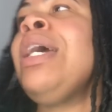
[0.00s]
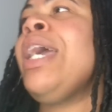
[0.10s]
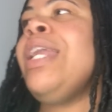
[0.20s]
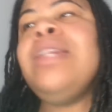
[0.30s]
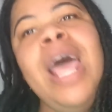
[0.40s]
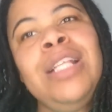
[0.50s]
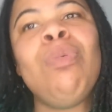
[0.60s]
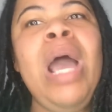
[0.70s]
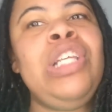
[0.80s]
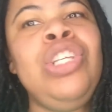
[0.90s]
And that's
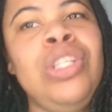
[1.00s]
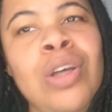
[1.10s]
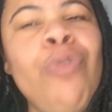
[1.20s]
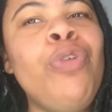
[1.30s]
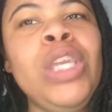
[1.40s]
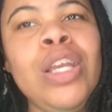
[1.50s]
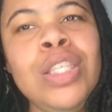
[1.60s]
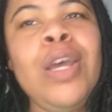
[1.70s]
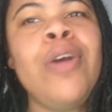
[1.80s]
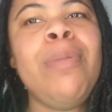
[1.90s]
why she's so freaking
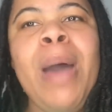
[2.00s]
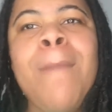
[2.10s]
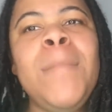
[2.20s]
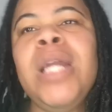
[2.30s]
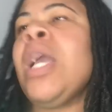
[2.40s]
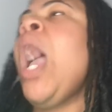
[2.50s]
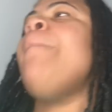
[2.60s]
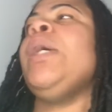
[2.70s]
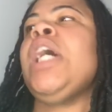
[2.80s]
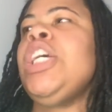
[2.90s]
concerned about money.
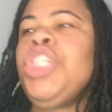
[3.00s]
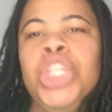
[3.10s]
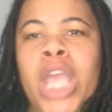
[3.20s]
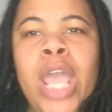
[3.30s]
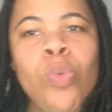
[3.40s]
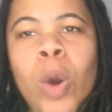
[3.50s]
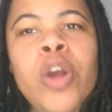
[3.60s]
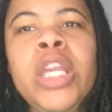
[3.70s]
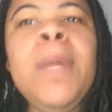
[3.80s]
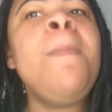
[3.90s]
Because she ain't
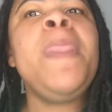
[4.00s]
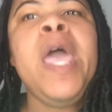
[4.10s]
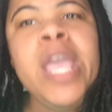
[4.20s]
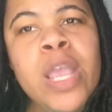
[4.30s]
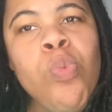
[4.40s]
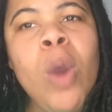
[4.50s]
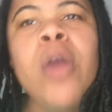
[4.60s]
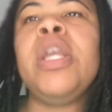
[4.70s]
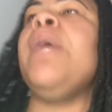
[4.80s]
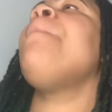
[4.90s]
working, he
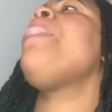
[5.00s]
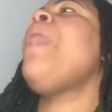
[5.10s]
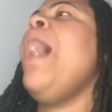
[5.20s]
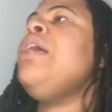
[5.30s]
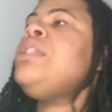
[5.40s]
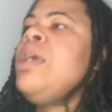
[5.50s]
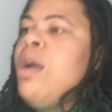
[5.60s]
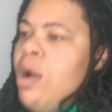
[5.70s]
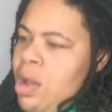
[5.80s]
working. I said,